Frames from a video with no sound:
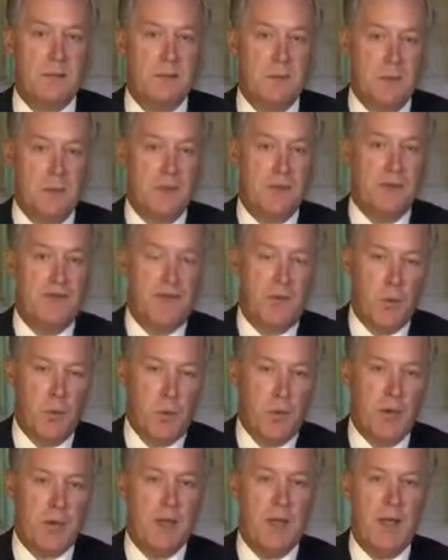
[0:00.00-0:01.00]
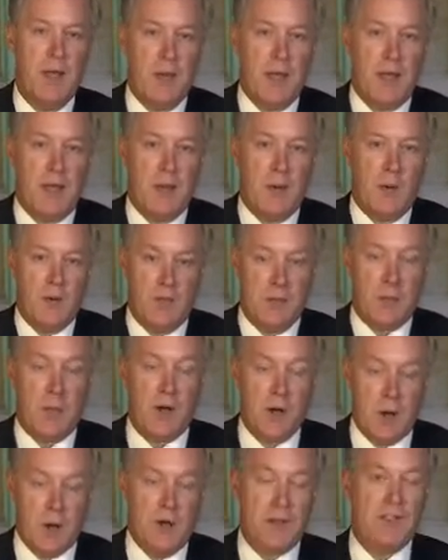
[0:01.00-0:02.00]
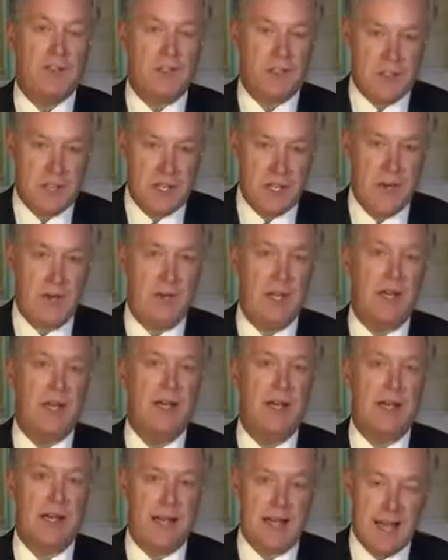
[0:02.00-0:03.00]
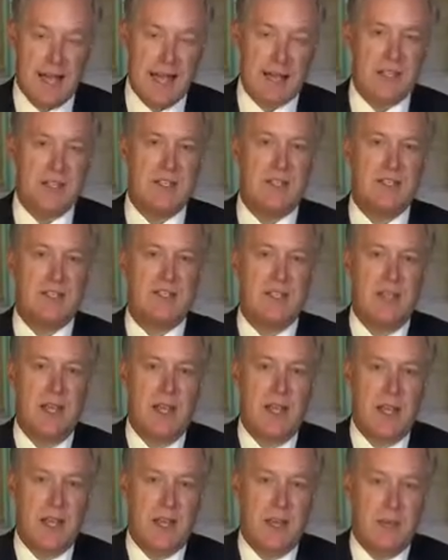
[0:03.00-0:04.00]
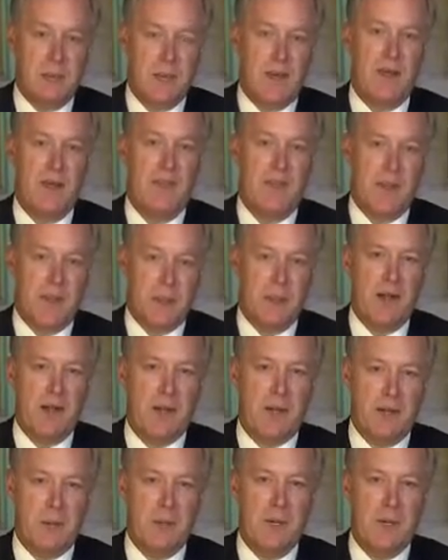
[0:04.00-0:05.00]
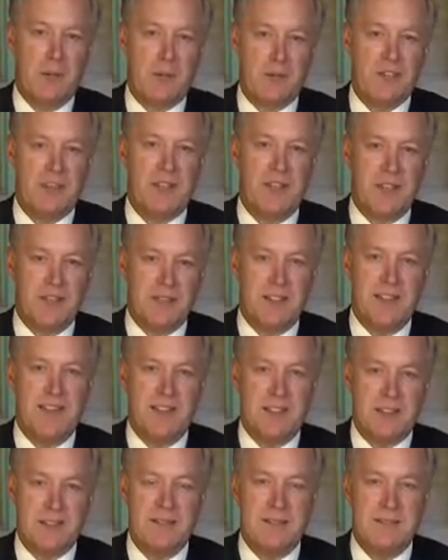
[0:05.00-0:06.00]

move forward with regards to Syria and ISIS and the American people's safety.